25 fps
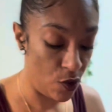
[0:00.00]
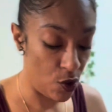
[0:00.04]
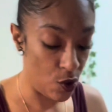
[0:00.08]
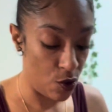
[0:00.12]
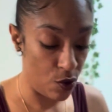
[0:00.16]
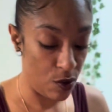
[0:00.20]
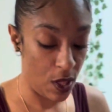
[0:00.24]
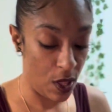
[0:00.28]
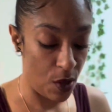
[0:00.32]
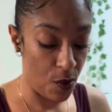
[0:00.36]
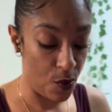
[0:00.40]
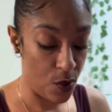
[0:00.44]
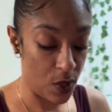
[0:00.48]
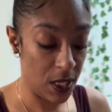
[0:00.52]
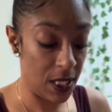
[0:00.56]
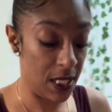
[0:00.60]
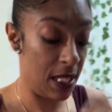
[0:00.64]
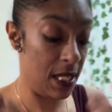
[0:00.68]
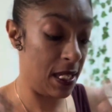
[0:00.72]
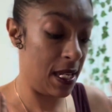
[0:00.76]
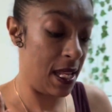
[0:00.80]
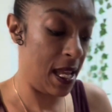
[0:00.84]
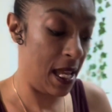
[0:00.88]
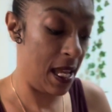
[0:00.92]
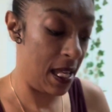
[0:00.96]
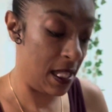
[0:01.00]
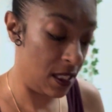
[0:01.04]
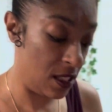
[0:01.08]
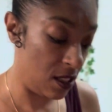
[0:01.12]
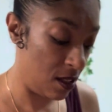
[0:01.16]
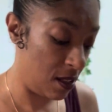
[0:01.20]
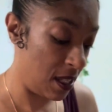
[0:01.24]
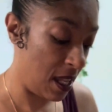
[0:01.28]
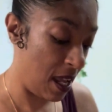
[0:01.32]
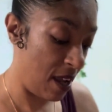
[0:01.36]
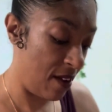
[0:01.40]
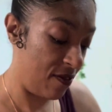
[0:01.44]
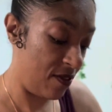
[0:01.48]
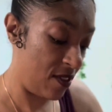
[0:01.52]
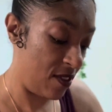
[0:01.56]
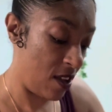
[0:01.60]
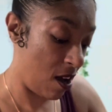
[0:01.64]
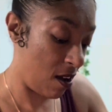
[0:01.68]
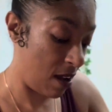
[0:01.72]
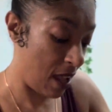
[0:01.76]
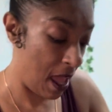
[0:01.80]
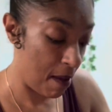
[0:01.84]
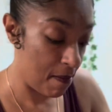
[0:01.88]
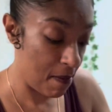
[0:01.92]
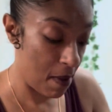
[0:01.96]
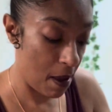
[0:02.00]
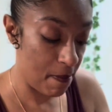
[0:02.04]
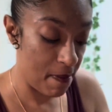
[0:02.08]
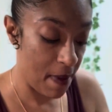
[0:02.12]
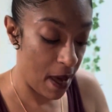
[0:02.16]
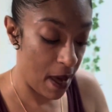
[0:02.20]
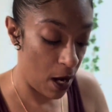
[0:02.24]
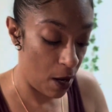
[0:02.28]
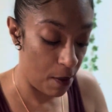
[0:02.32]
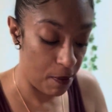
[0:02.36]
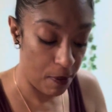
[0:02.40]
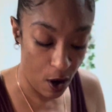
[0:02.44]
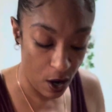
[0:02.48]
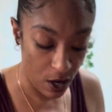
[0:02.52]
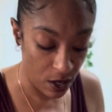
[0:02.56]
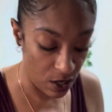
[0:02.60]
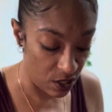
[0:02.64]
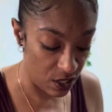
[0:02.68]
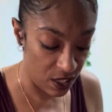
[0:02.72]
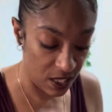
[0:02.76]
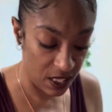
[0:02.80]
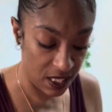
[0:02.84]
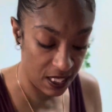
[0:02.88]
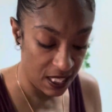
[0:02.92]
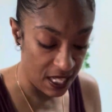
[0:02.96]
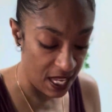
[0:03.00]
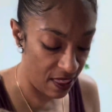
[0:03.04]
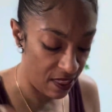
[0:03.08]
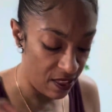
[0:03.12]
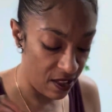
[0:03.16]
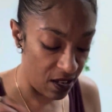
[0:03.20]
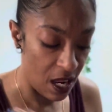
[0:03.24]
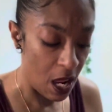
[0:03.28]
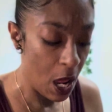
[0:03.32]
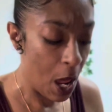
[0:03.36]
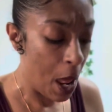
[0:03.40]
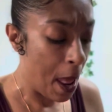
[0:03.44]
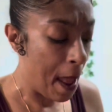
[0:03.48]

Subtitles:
you. They want to enhance your life. Y'all can be better partners together.